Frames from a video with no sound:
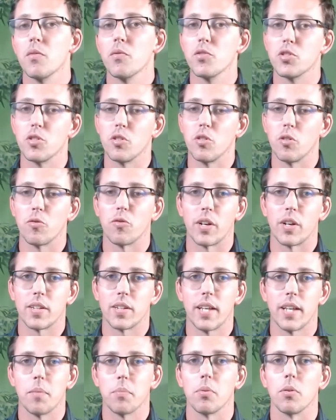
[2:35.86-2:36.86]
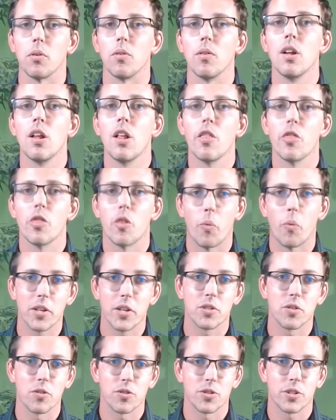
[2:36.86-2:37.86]
So for example, the way
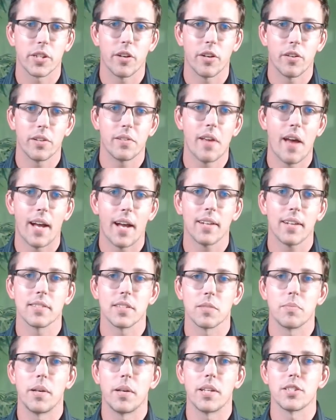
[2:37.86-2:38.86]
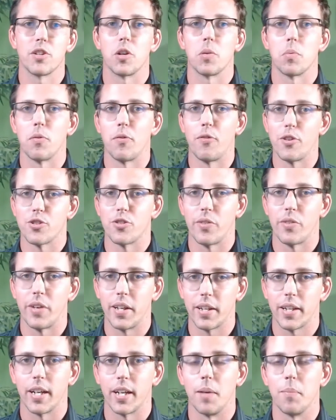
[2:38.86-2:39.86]
Social Security tax is based on your provisional
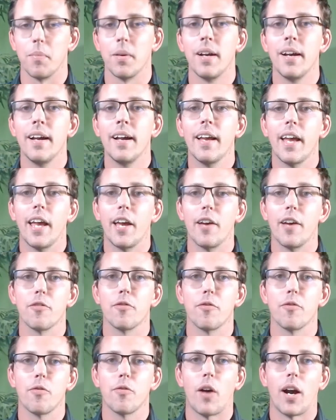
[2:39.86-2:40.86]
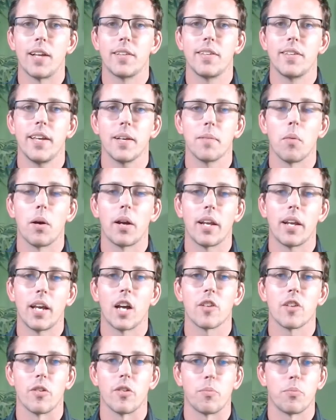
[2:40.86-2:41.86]
income. If I take money out
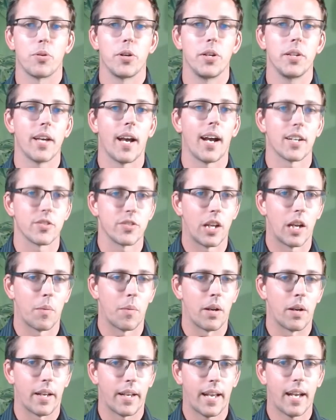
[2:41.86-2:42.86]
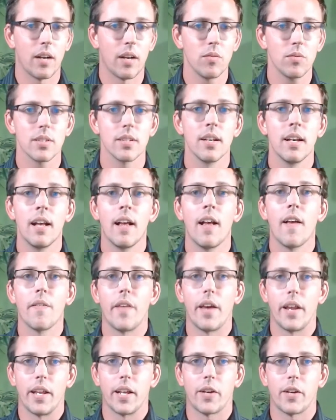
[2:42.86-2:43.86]
of a pre-tax retirement account,
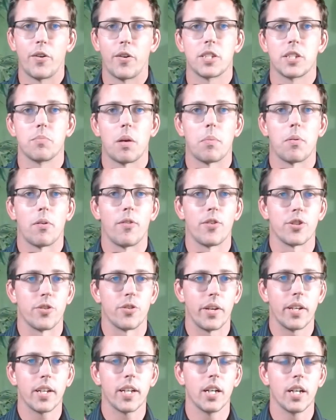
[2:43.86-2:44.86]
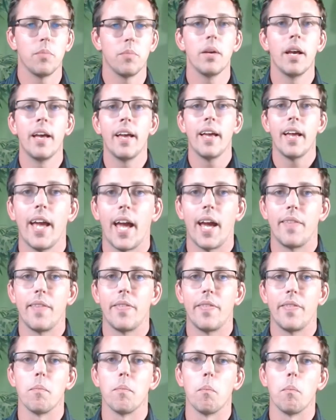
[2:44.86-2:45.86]
that increases my provisional income, and
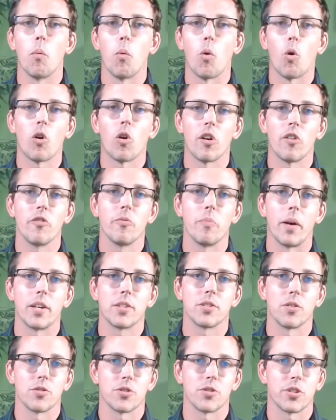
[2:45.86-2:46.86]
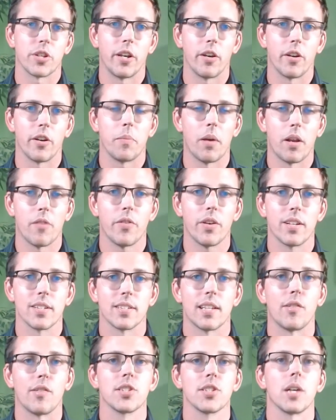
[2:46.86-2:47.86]
then more of my Social Security benefit is
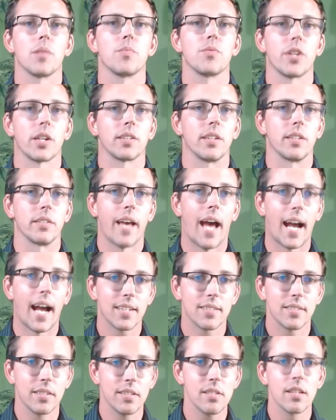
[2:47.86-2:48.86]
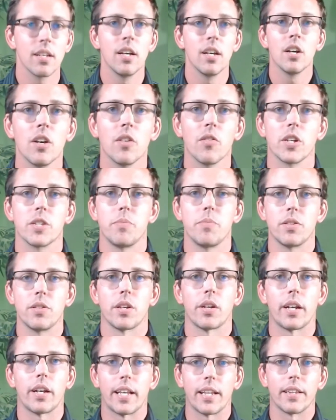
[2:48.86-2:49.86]
now subject to taxes, which means I'm
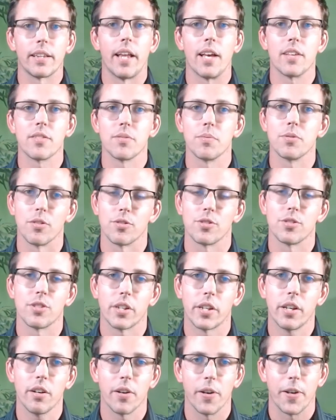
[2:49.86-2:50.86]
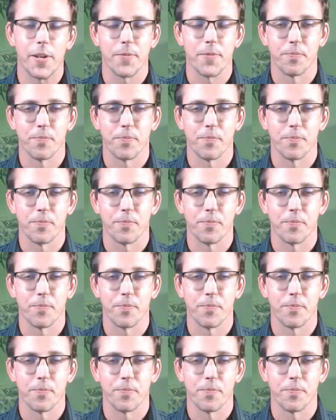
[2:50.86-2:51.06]
going to get less from Social Security.